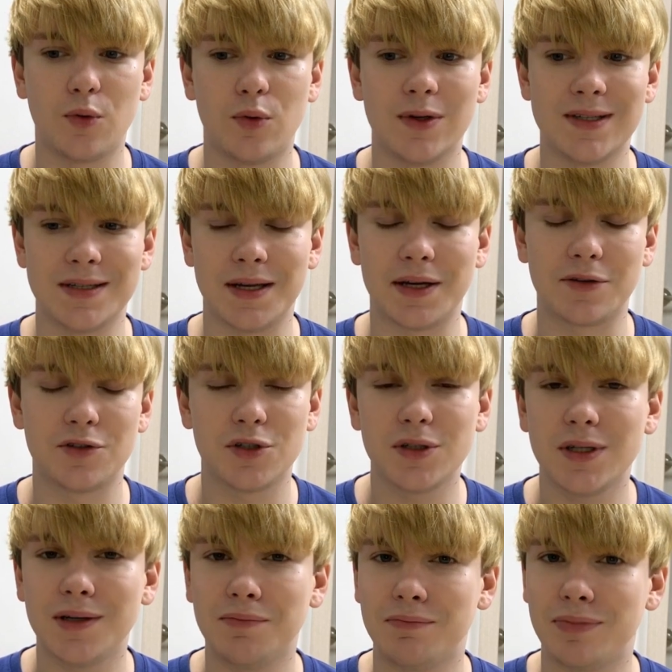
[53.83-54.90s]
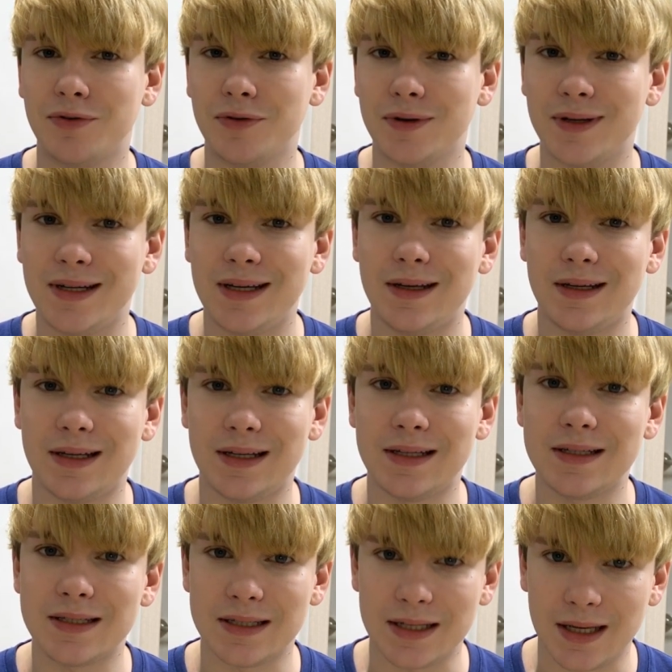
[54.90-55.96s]
was actually pretty
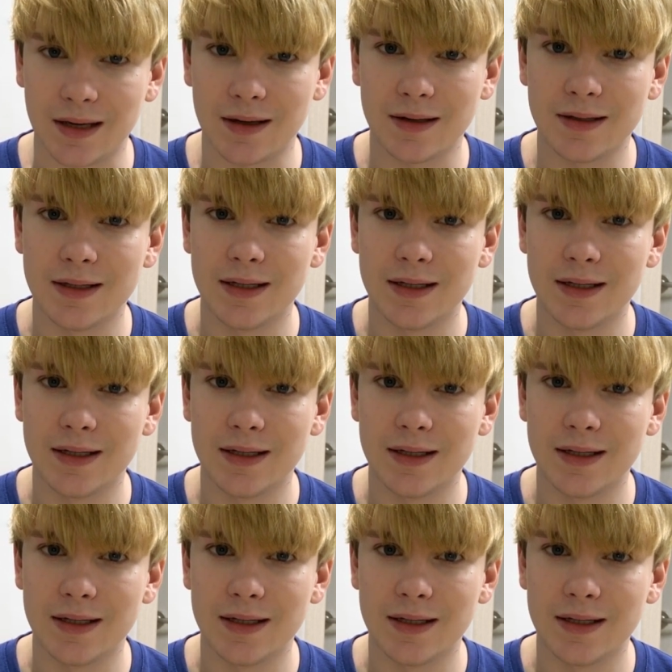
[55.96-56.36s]
easy.